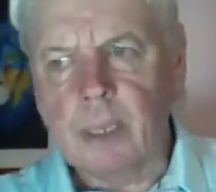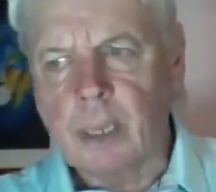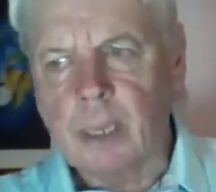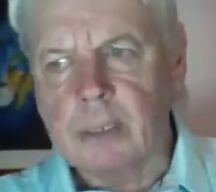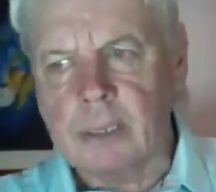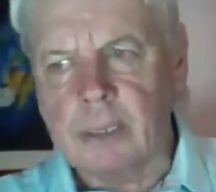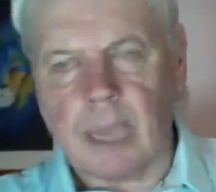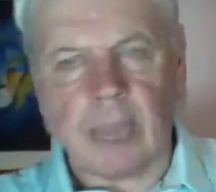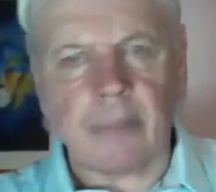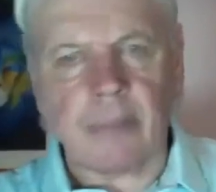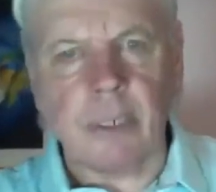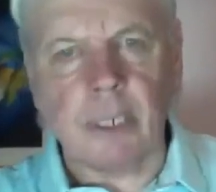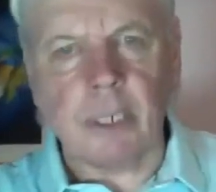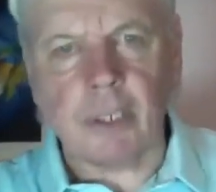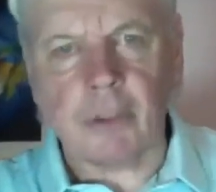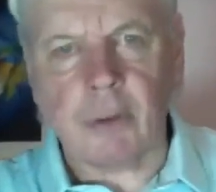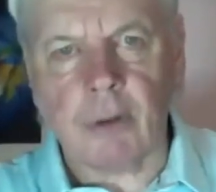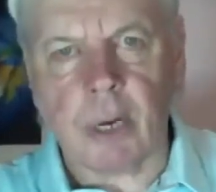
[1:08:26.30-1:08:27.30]
death and
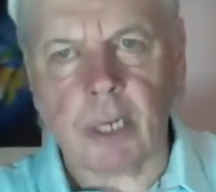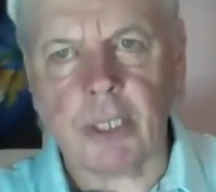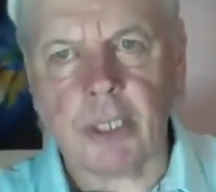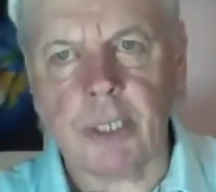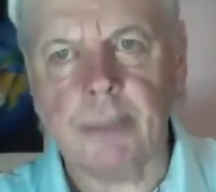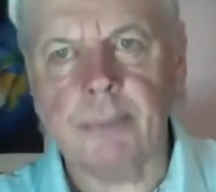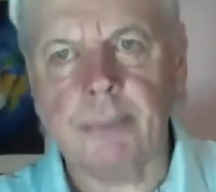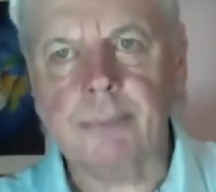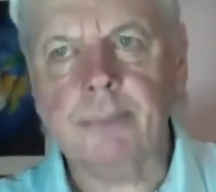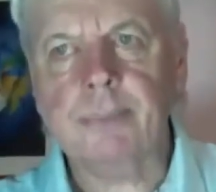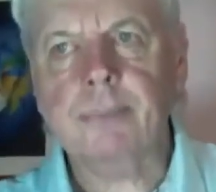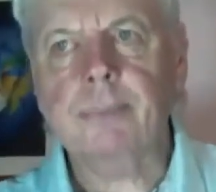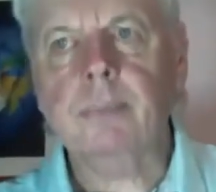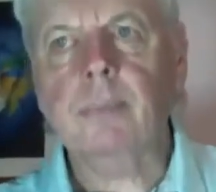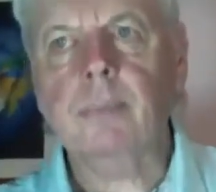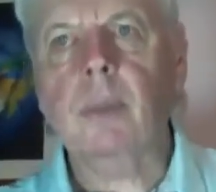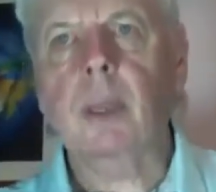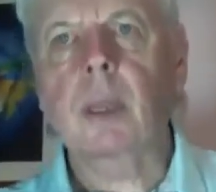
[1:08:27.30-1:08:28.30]
destruction.
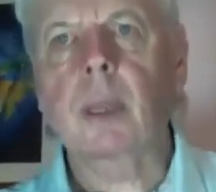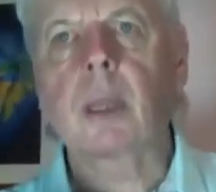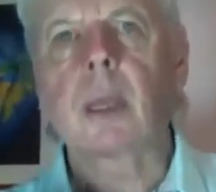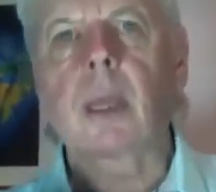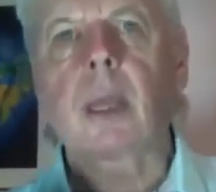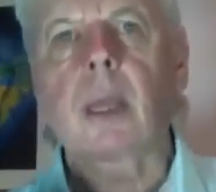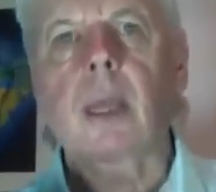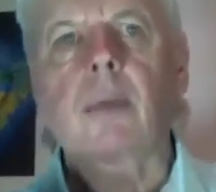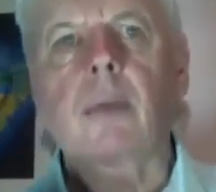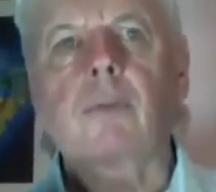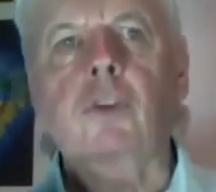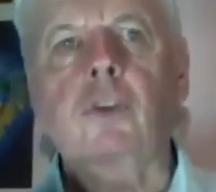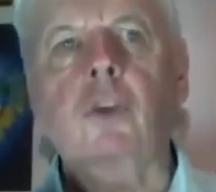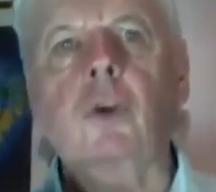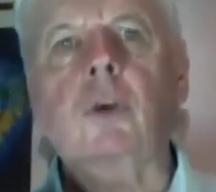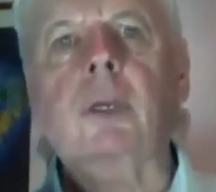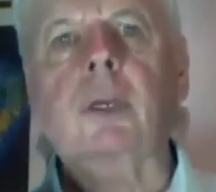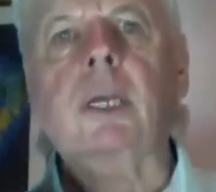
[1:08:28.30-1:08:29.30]

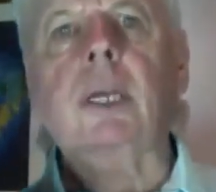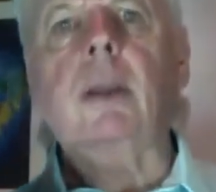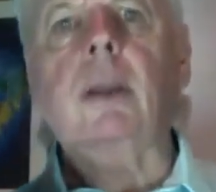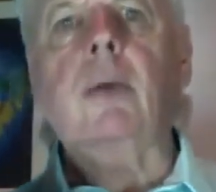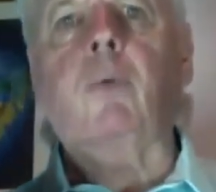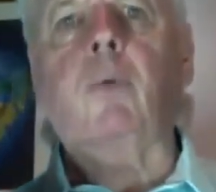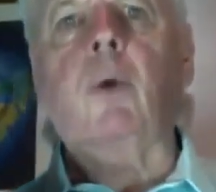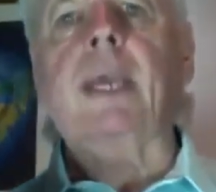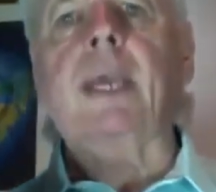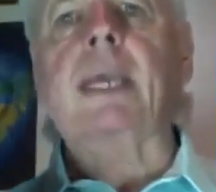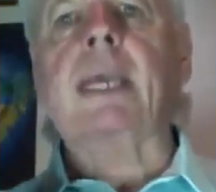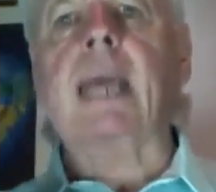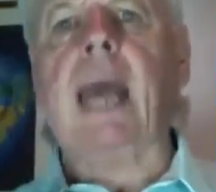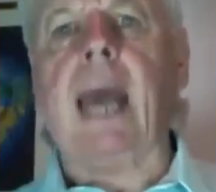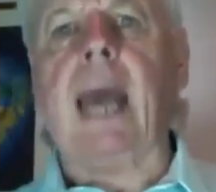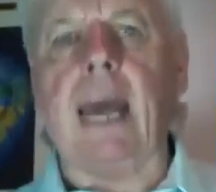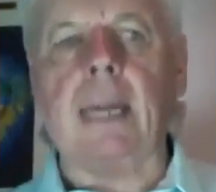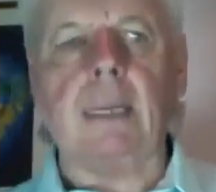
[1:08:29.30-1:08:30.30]
If we
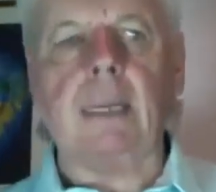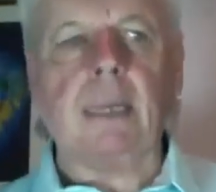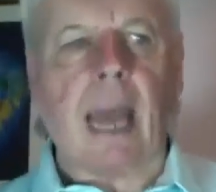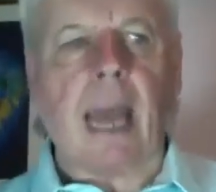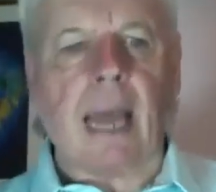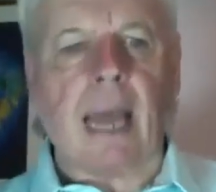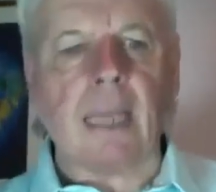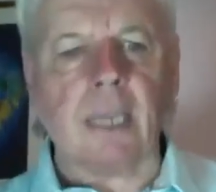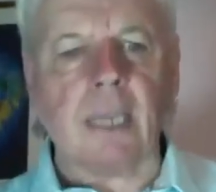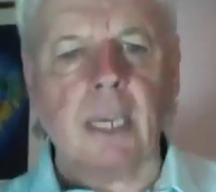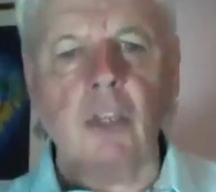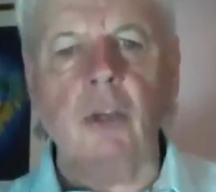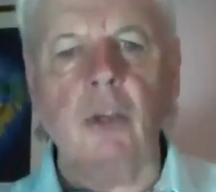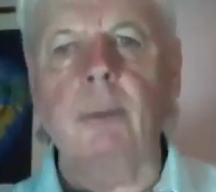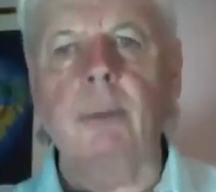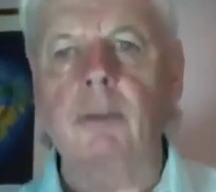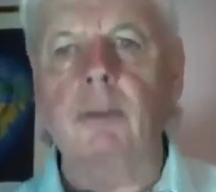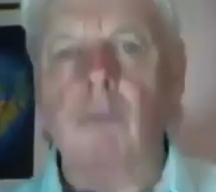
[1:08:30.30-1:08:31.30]
can, as a
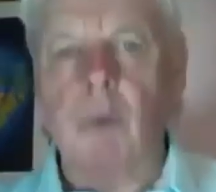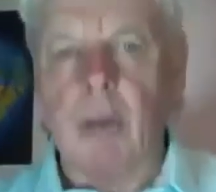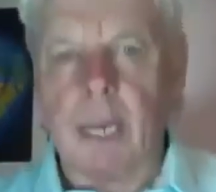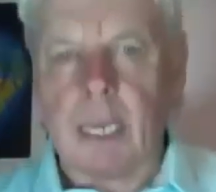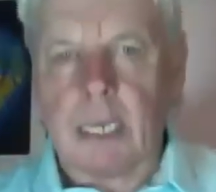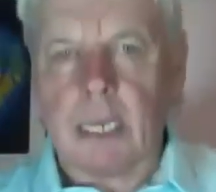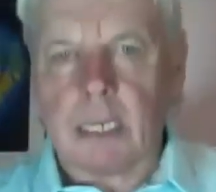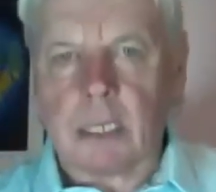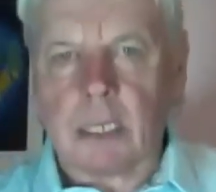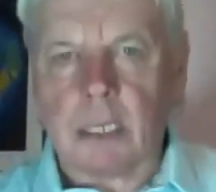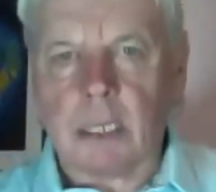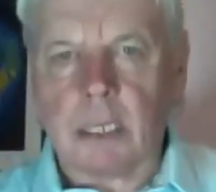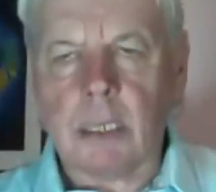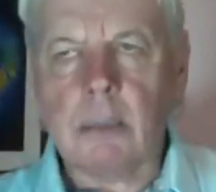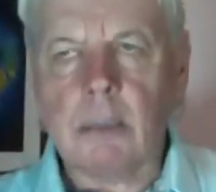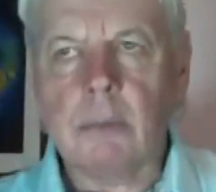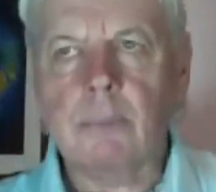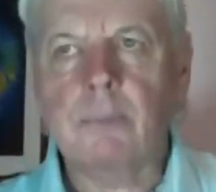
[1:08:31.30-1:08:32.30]
human race,